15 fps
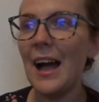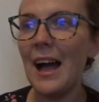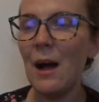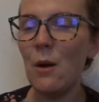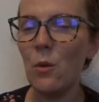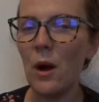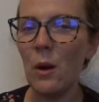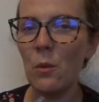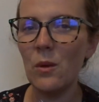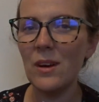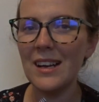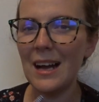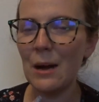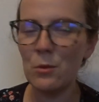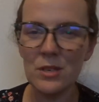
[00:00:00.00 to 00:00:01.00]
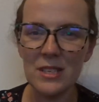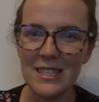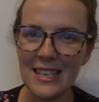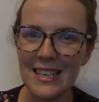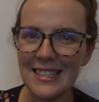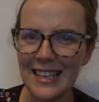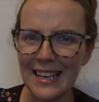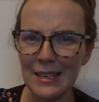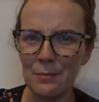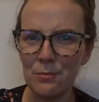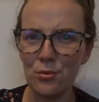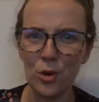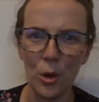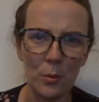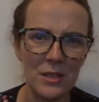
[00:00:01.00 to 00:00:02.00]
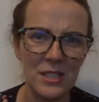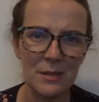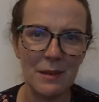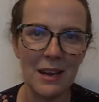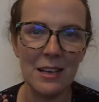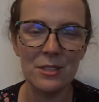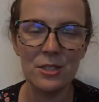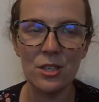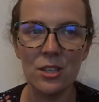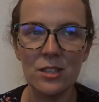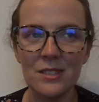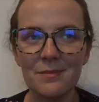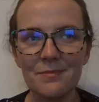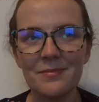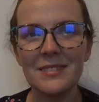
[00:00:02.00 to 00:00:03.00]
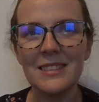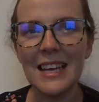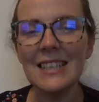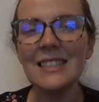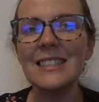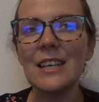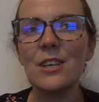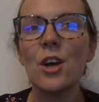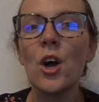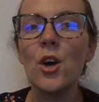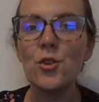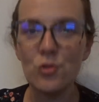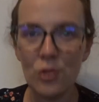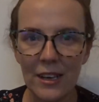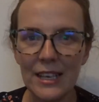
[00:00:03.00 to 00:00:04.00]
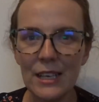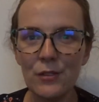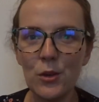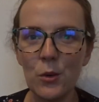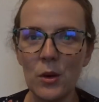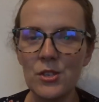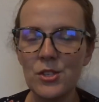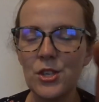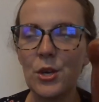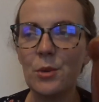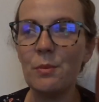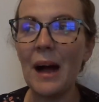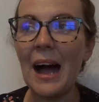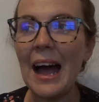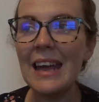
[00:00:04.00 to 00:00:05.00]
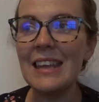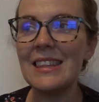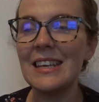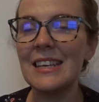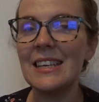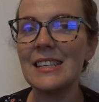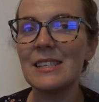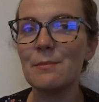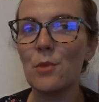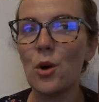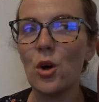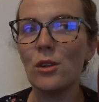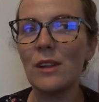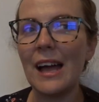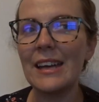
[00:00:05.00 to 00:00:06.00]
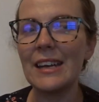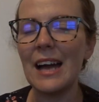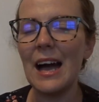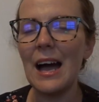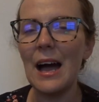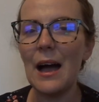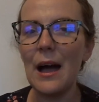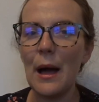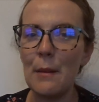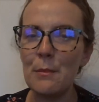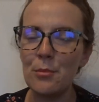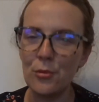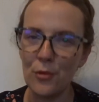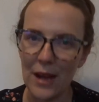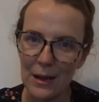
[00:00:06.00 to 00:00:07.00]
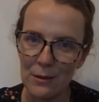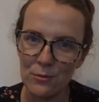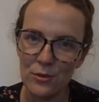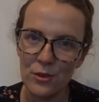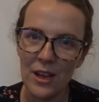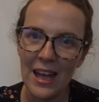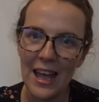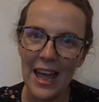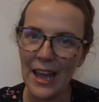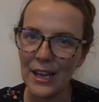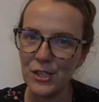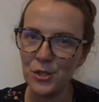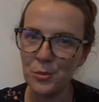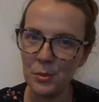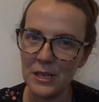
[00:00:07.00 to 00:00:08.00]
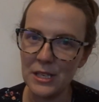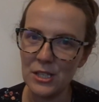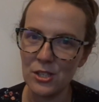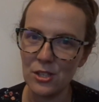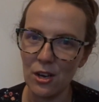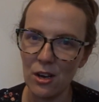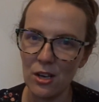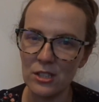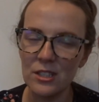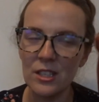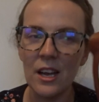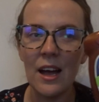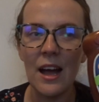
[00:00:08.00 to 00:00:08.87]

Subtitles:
I wouldn't say it's like a proper tomato sauce. Like I said, try it if you want to, but I think it's more like a brown HP sauce.